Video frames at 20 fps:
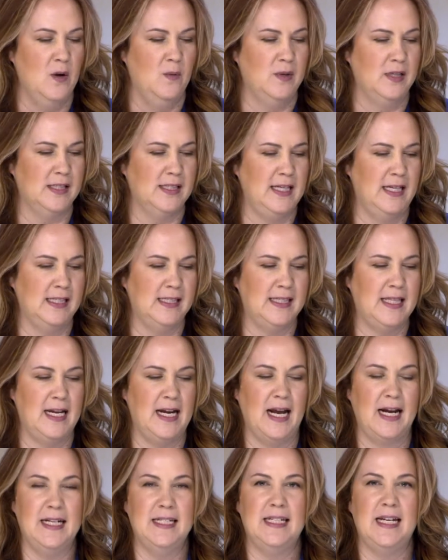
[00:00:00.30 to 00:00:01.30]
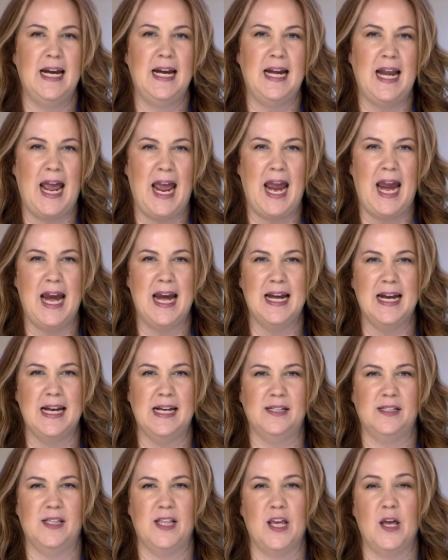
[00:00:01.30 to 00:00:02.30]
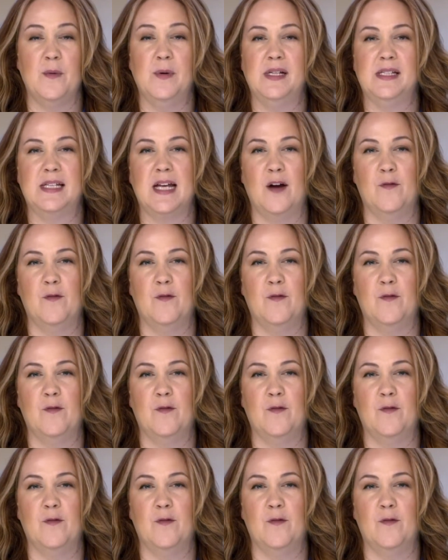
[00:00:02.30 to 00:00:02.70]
Well, since the 1980s, the U.S.